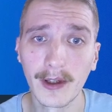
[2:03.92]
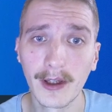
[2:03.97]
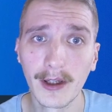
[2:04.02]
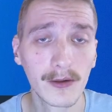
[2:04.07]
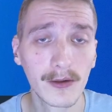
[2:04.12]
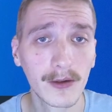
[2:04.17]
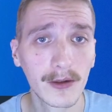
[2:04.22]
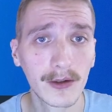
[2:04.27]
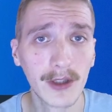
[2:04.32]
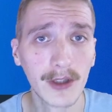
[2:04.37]

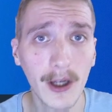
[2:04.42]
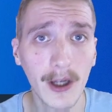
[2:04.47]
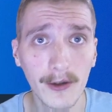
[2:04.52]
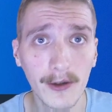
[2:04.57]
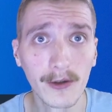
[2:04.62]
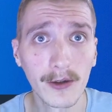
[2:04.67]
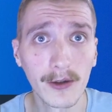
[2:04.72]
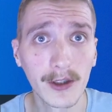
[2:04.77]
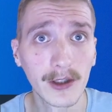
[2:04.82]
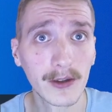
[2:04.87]
Now
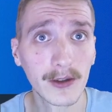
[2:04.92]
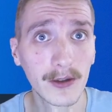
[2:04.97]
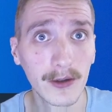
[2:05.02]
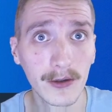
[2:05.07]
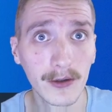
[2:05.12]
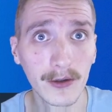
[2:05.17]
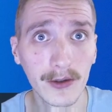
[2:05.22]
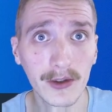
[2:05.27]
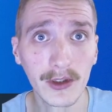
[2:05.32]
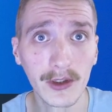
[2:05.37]
you can
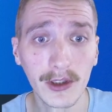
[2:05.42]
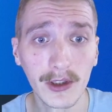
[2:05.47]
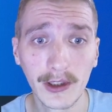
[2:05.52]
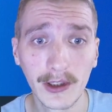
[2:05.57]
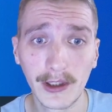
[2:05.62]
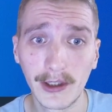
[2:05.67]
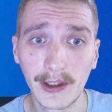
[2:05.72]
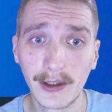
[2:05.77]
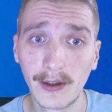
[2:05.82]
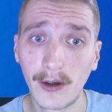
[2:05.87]
use
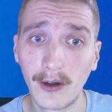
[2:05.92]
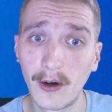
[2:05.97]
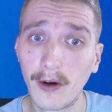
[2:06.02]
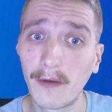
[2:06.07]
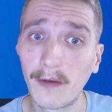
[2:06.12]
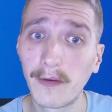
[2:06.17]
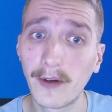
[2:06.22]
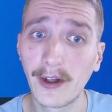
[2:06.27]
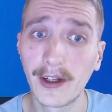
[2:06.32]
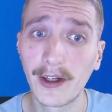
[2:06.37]
an
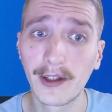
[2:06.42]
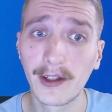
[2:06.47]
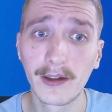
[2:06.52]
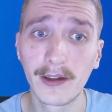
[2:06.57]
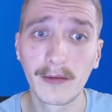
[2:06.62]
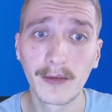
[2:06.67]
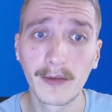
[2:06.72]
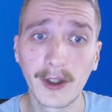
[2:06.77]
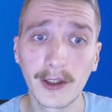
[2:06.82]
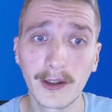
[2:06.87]
offline
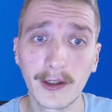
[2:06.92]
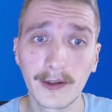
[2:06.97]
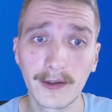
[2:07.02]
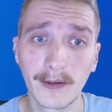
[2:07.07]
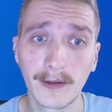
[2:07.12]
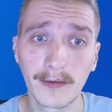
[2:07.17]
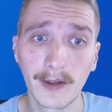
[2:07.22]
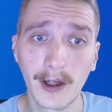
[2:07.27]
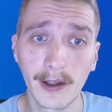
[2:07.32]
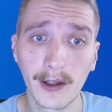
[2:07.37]

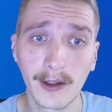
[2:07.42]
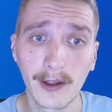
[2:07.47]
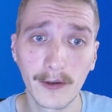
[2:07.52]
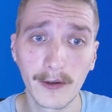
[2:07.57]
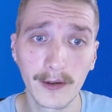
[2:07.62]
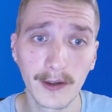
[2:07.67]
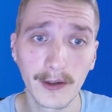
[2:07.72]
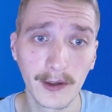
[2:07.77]
Microsoft account.